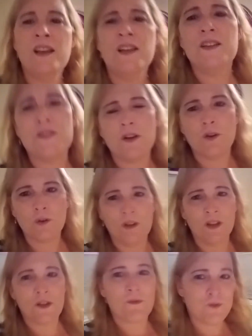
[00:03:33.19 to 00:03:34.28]
So
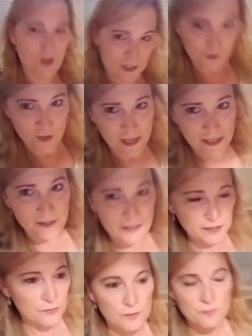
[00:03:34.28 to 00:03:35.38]
the frustrating
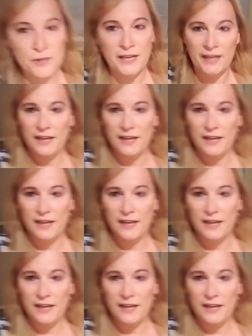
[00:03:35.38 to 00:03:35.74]
thing for me,